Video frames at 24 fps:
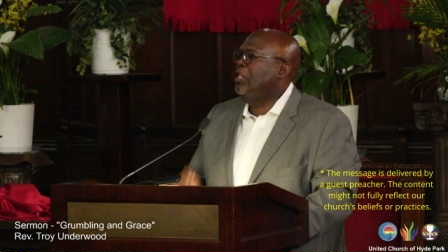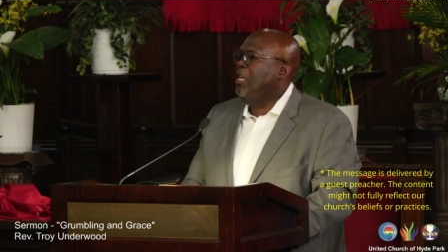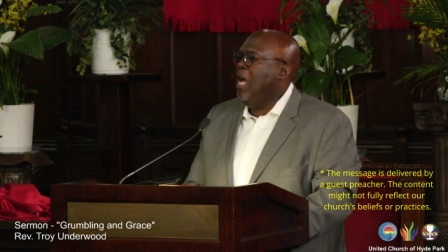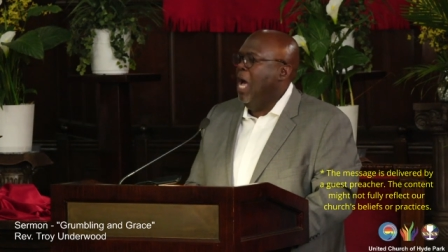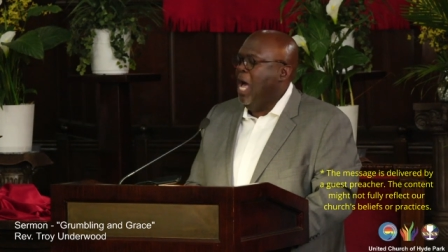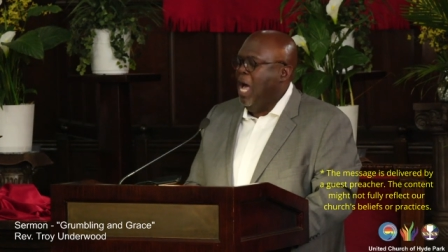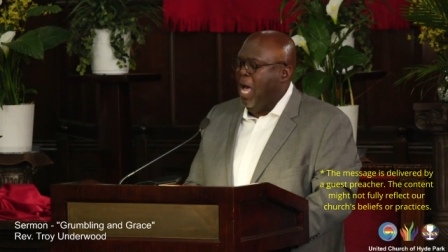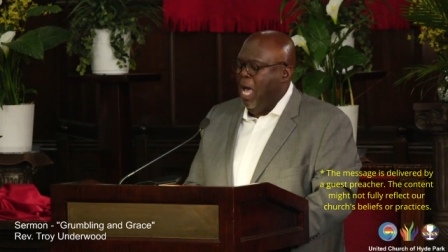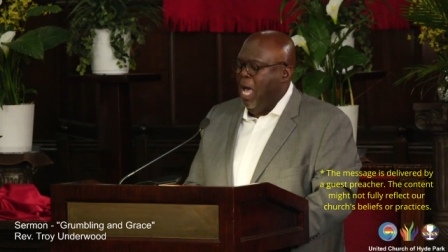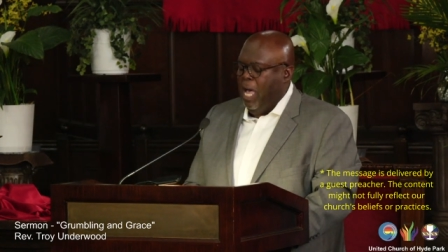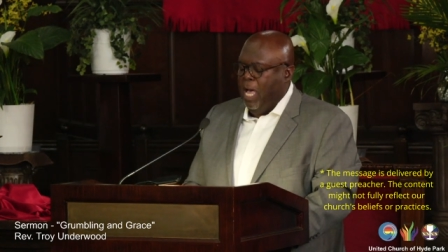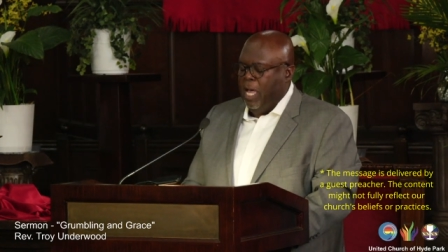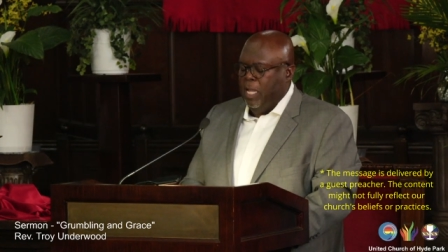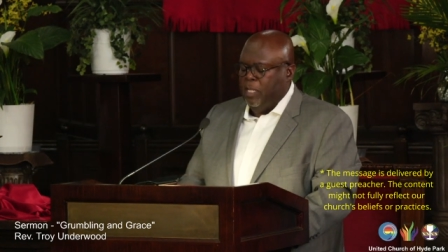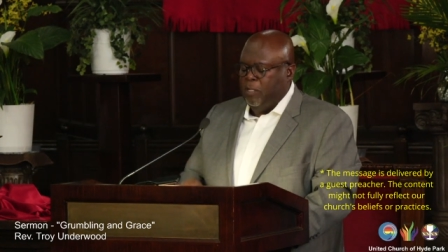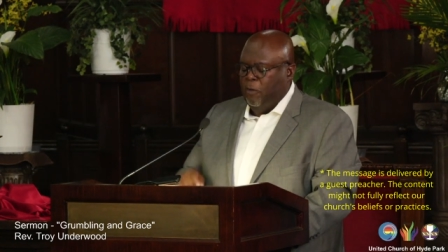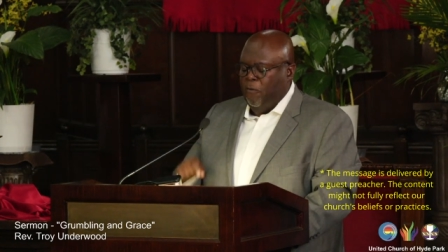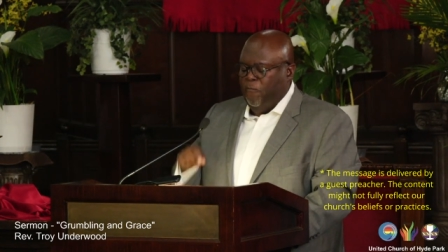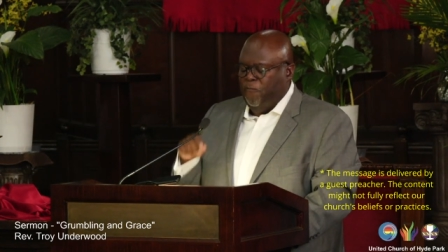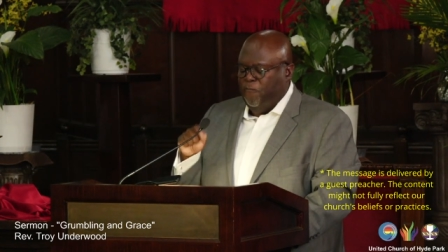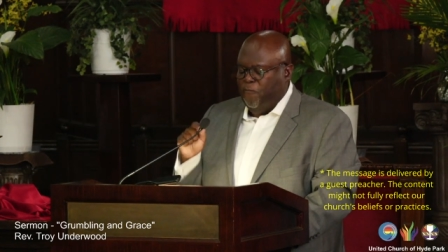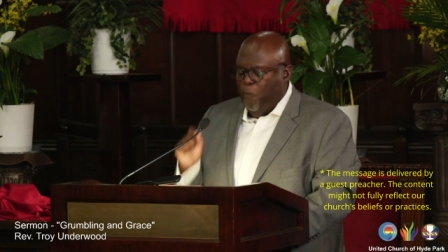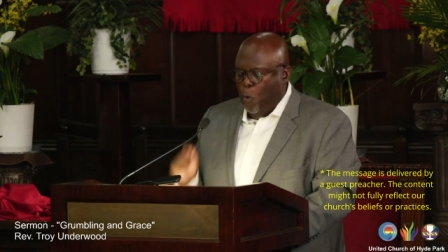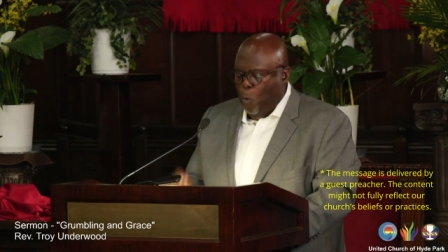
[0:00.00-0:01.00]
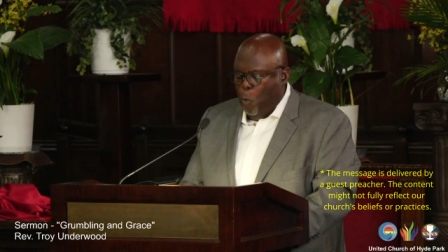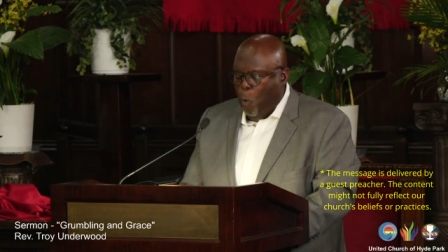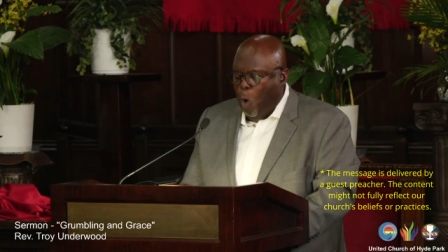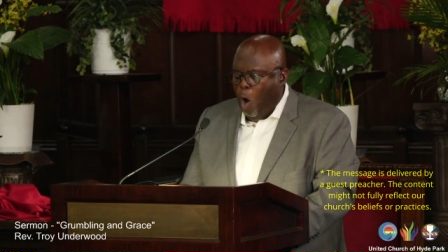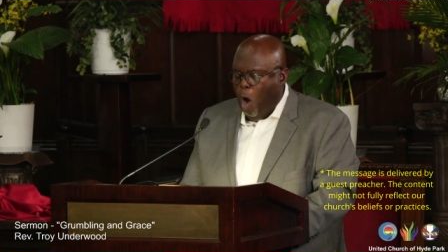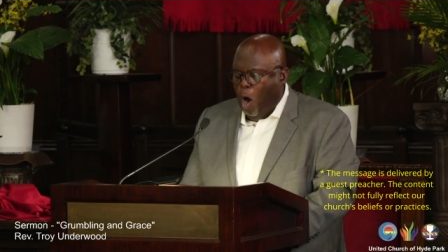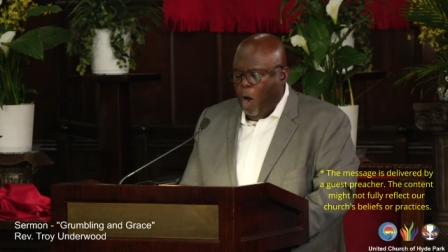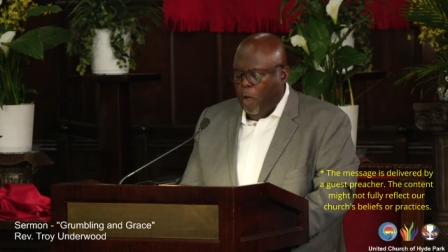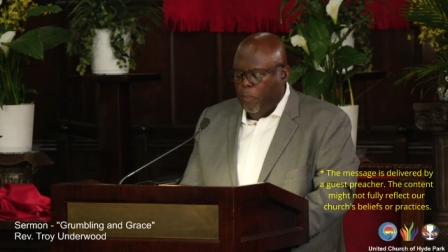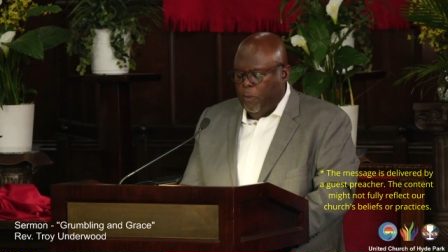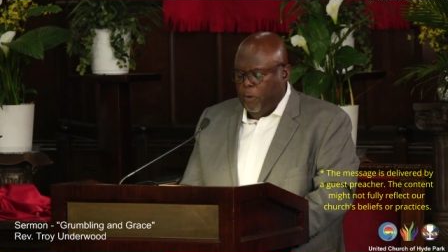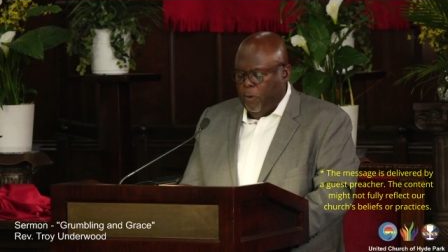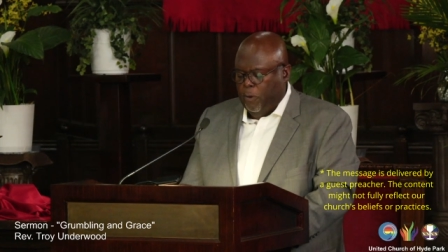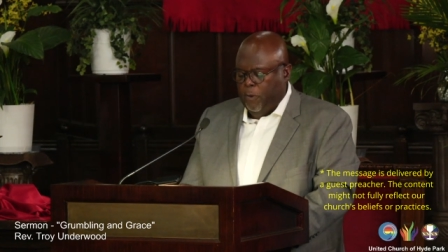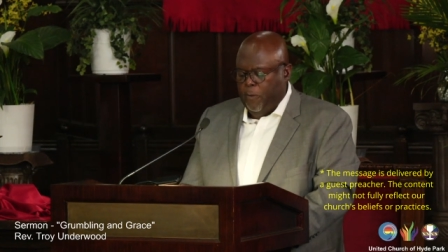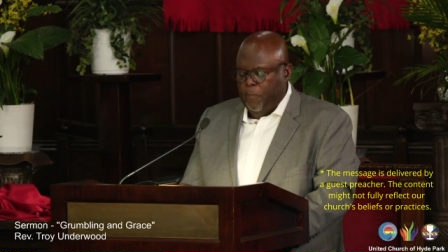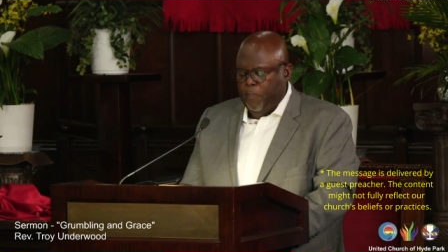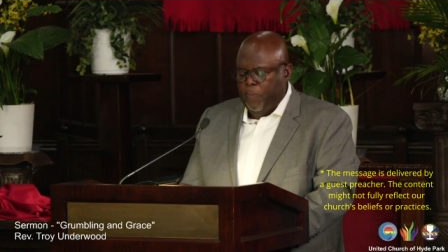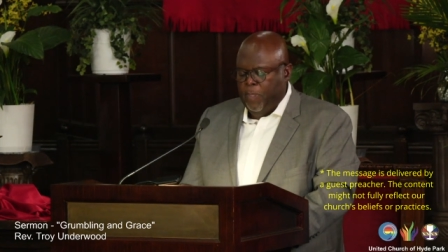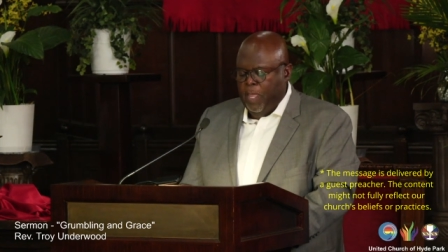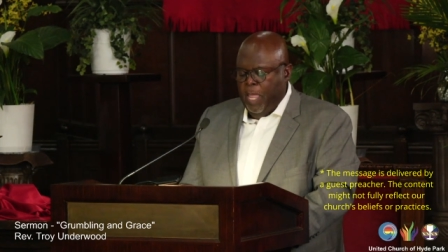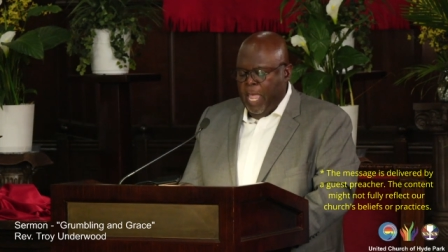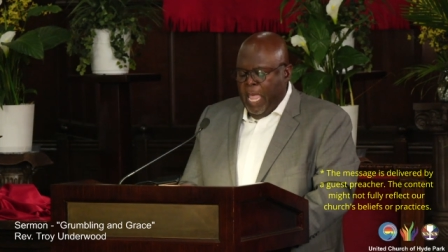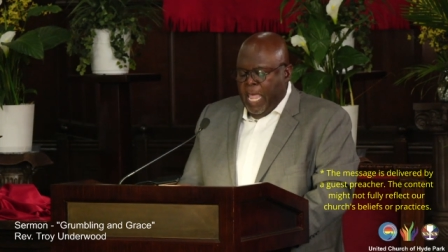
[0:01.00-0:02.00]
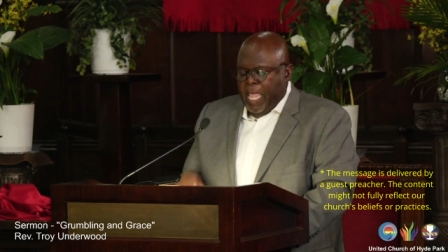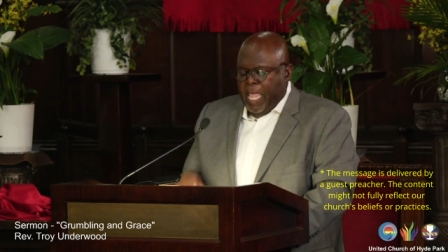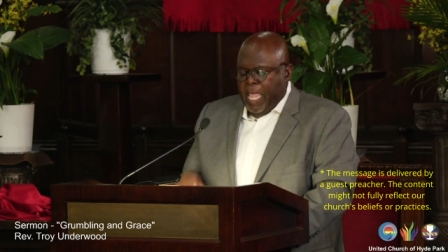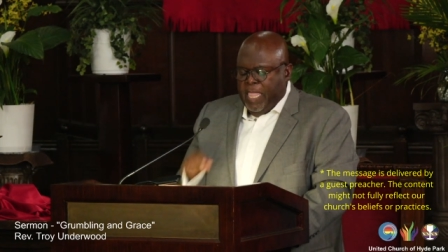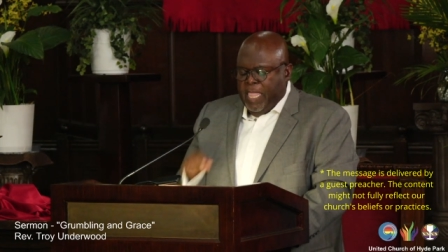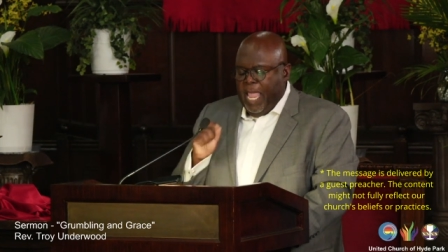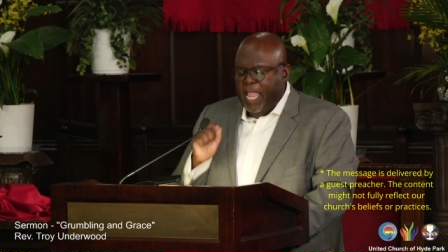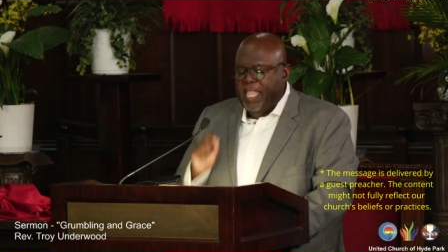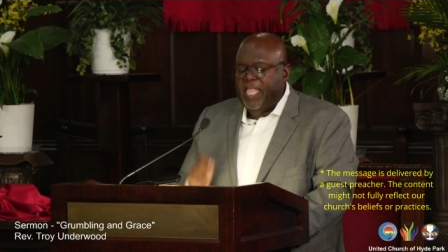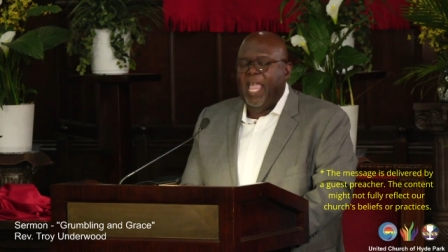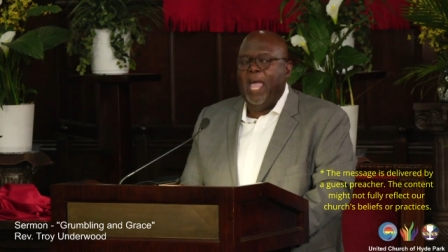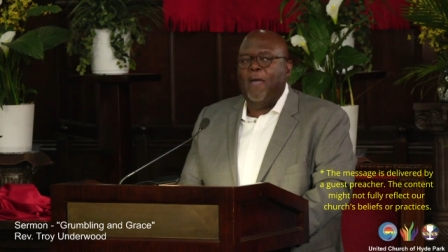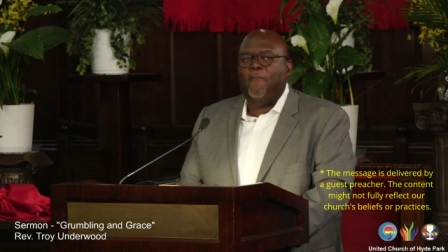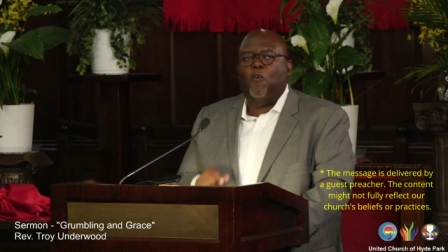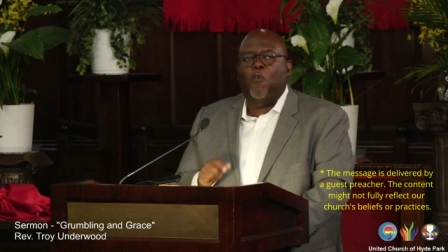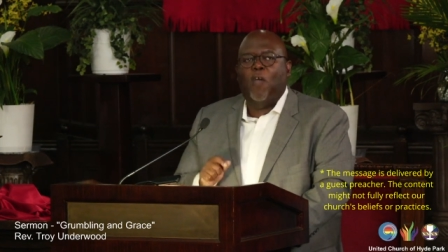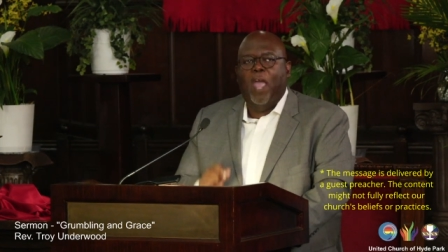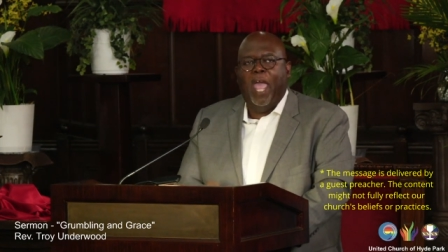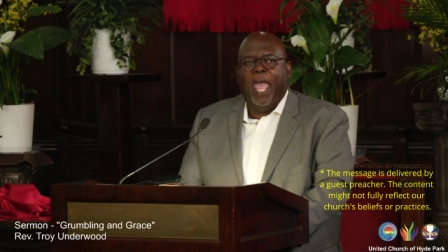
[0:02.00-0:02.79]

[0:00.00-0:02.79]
God for water. They never